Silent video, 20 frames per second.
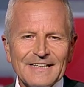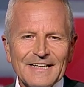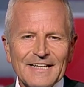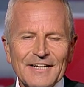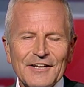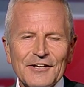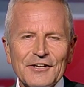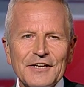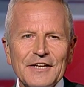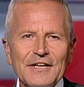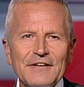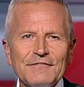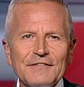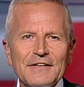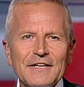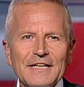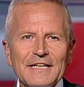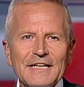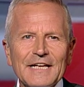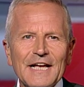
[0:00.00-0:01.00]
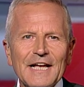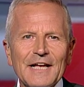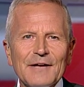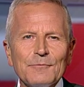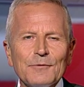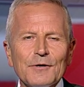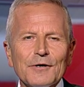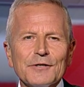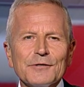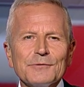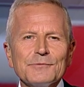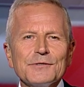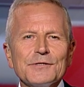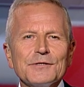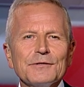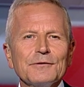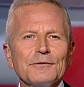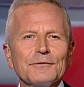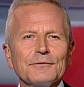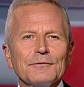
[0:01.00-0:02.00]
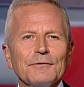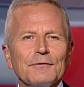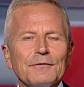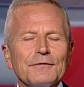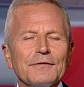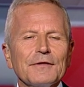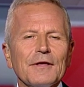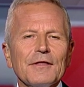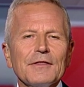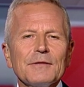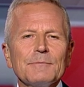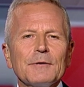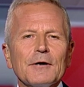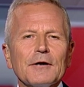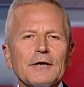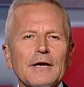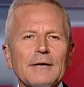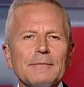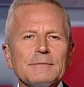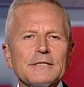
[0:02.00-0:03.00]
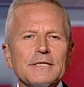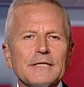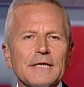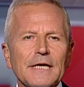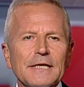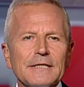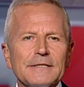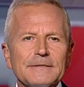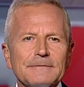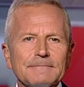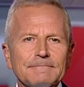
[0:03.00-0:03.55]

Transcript: Hello, good evening and welcome to Look North. On the programme tonight,